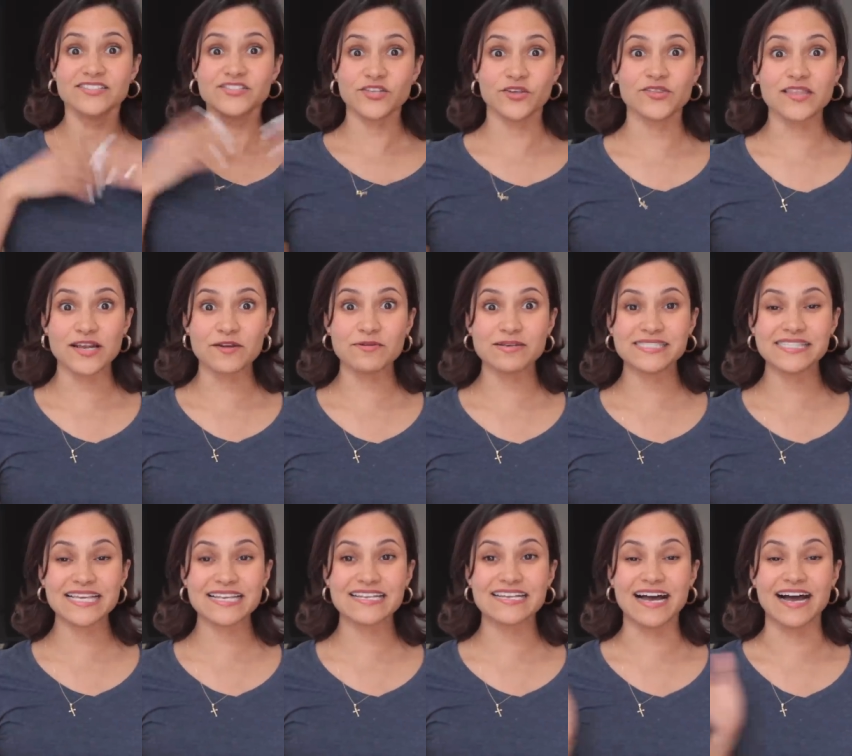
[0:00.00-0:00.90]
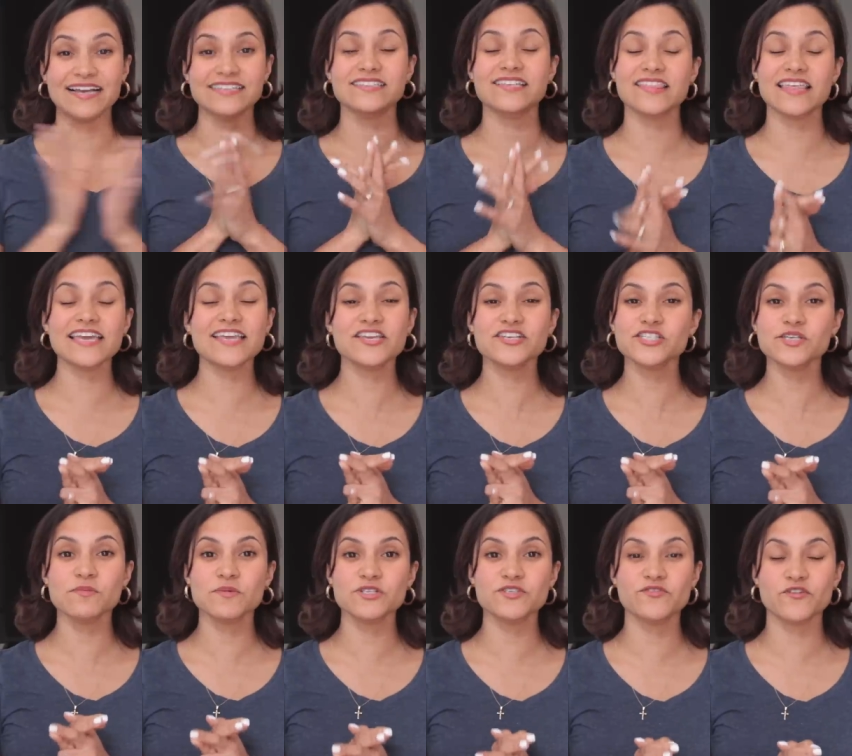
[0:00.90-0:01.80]
So that was it, guys. Thank you
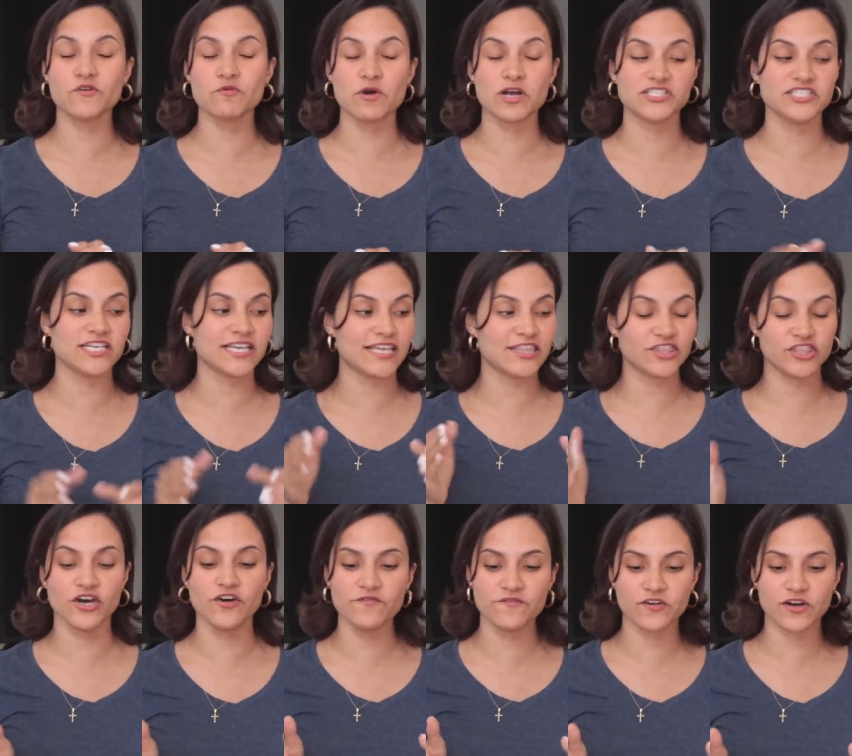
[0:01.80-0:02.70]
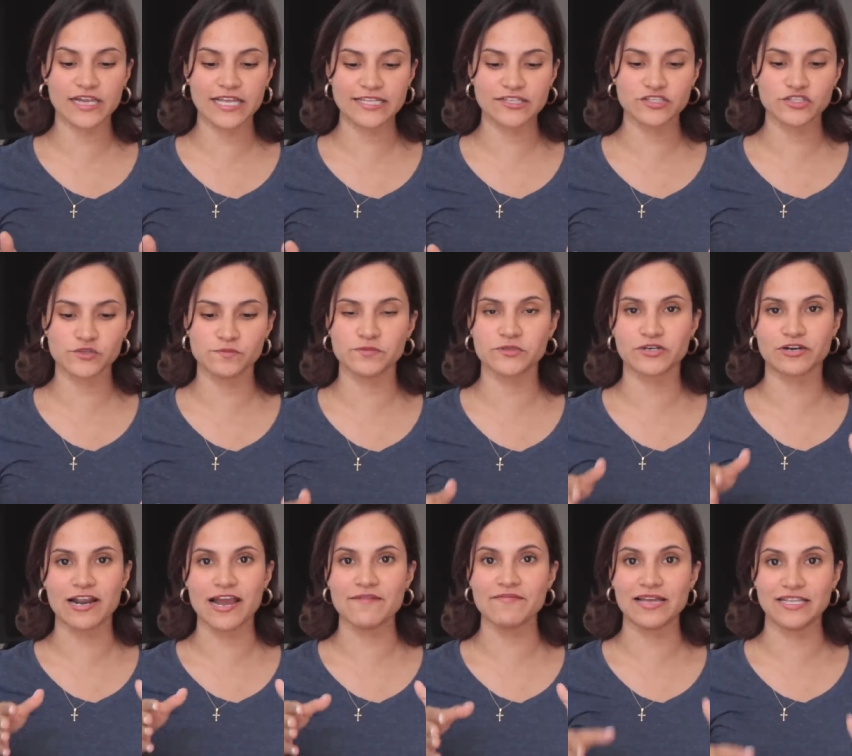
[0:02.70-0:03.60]
so much for watching, and don't forget to
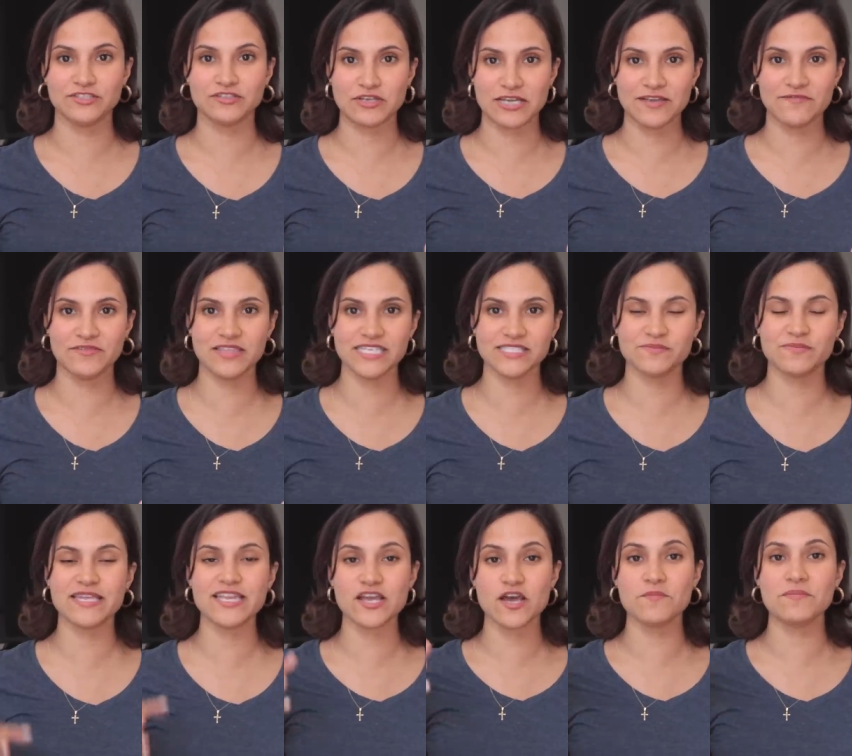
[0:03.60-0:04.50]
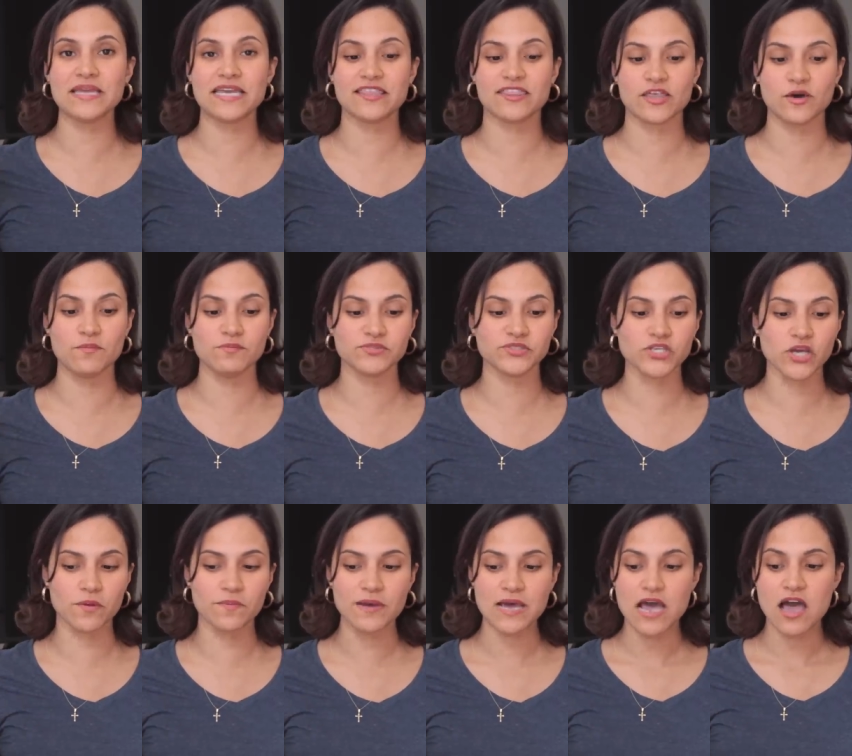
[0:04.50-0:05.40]
subscribe and to give this video a big thumbs
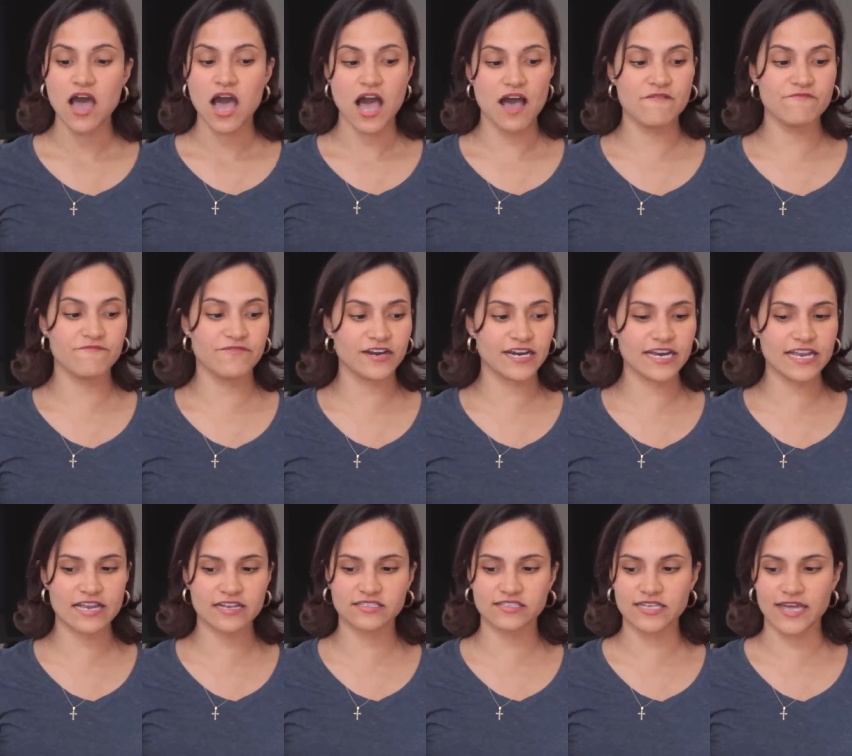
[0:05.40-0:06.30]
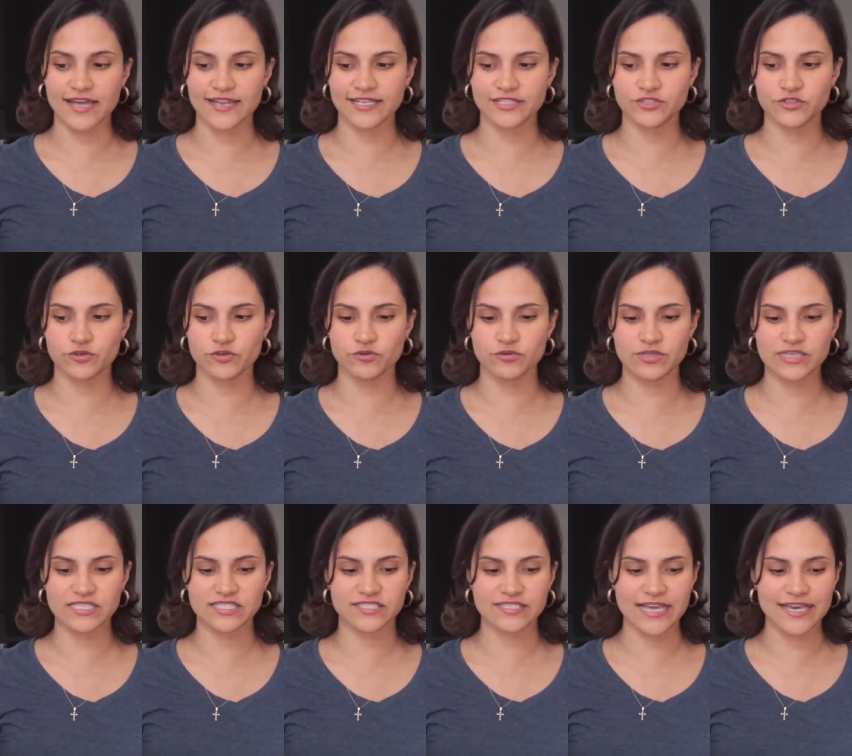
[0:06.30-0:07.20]
up. I'm very excited to do
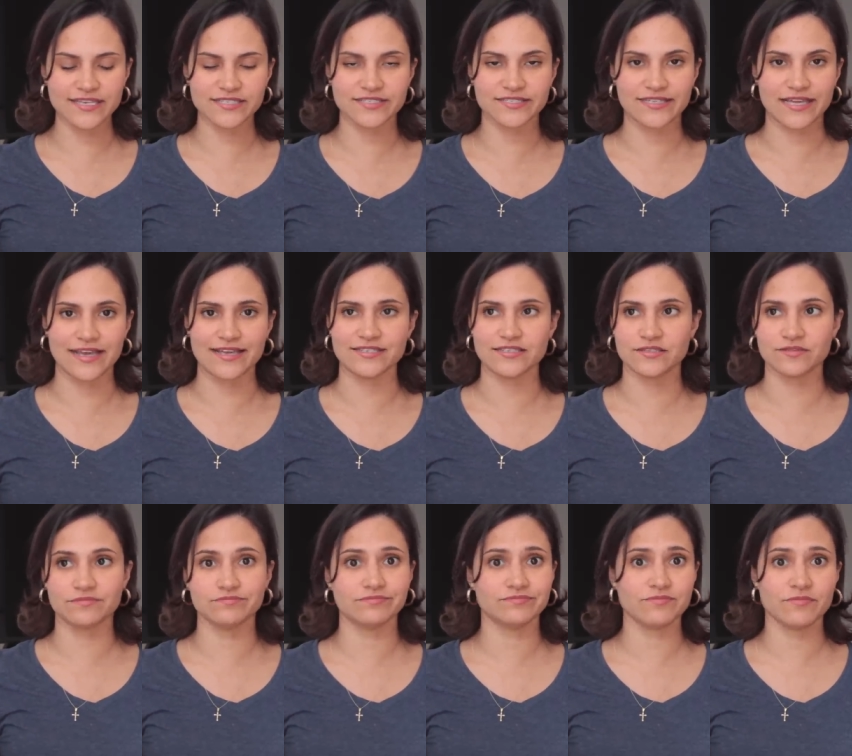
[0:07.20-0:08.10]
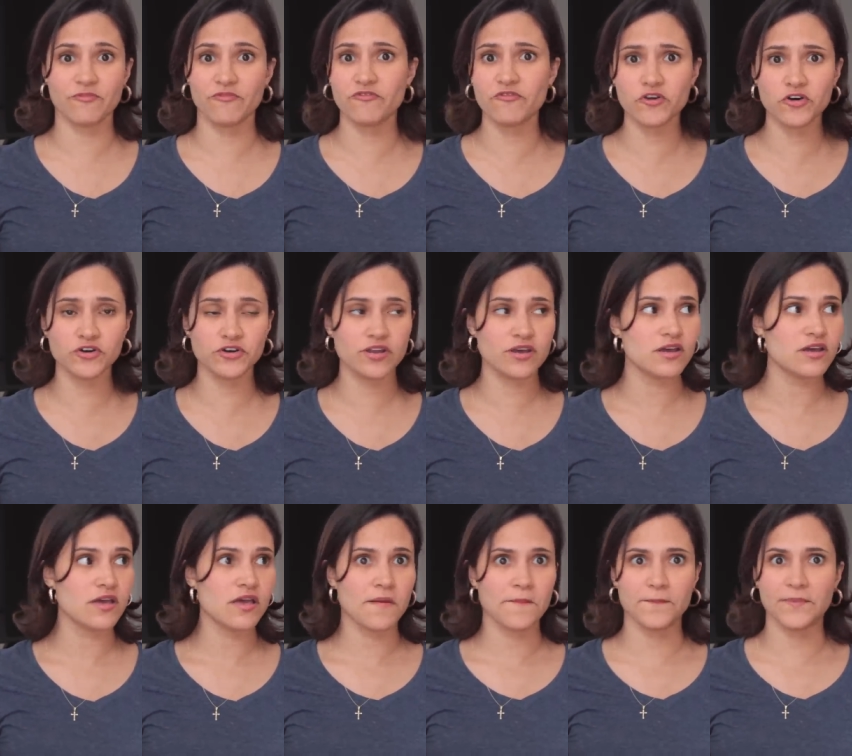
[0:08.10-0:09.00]
this taste test. Food,
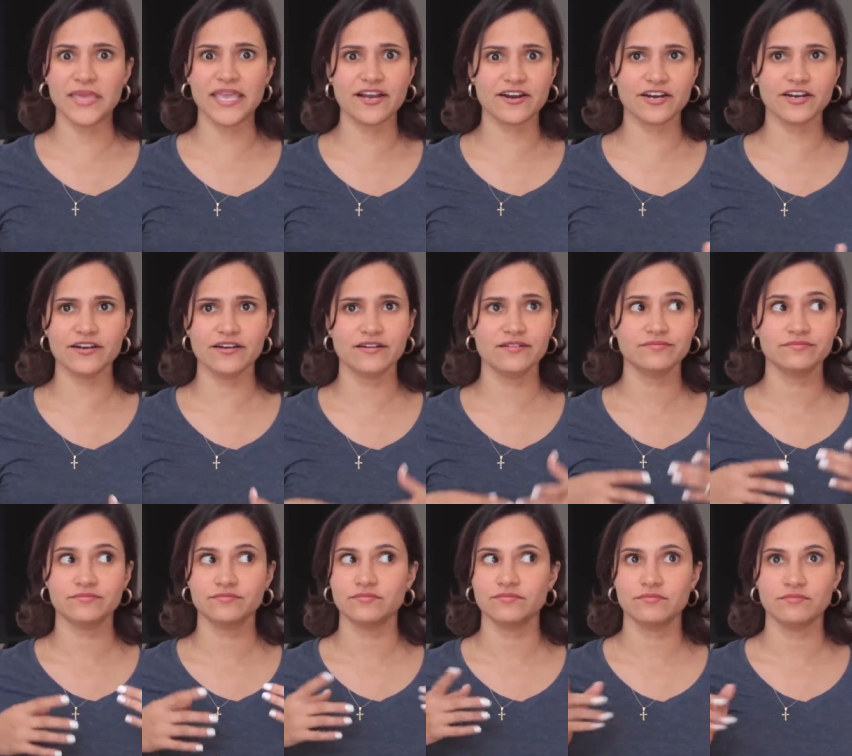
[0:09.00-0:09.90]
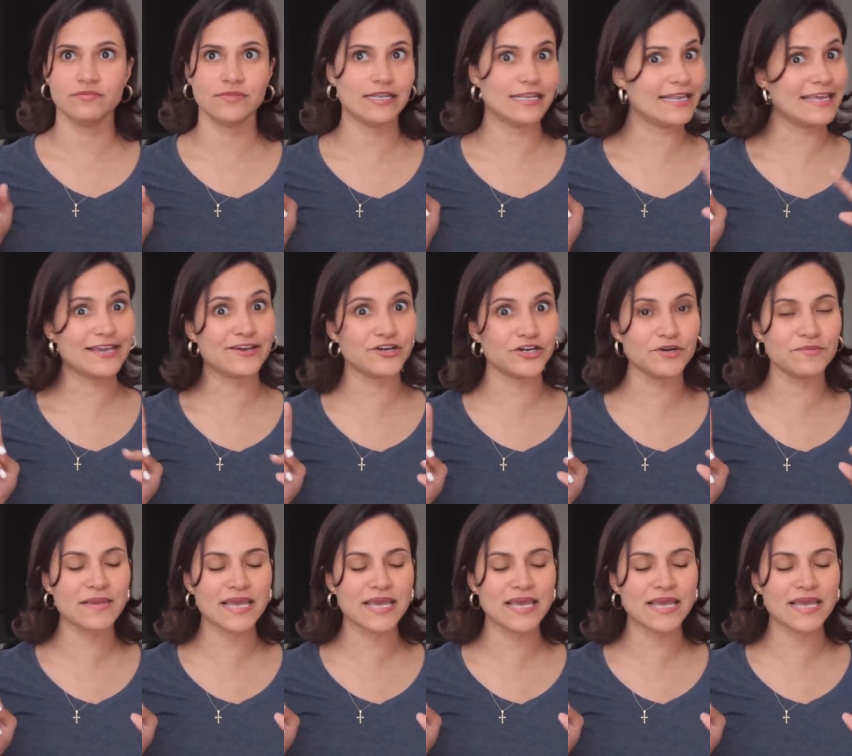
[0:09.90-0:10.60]
beer, liquor